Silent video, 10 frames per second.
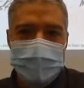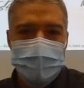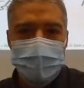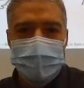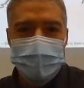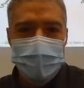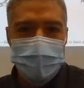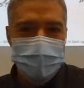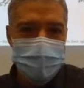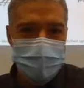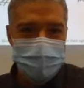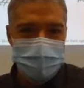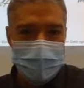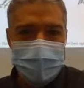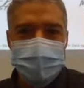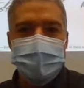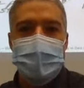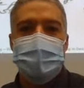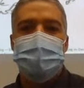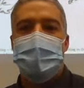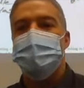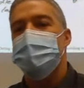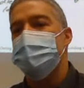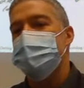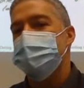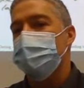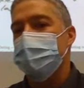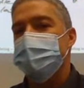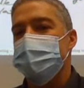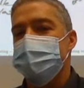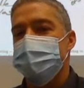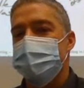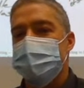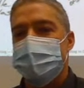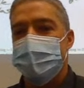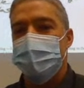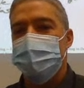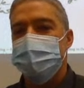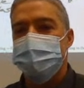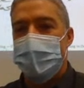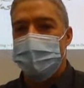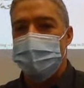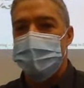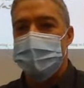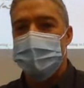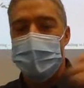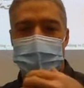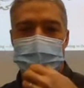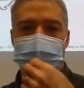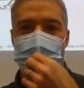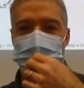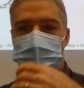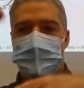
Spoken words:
So again, in this stack of papers, one could assume that the oldest paper is on the bottom and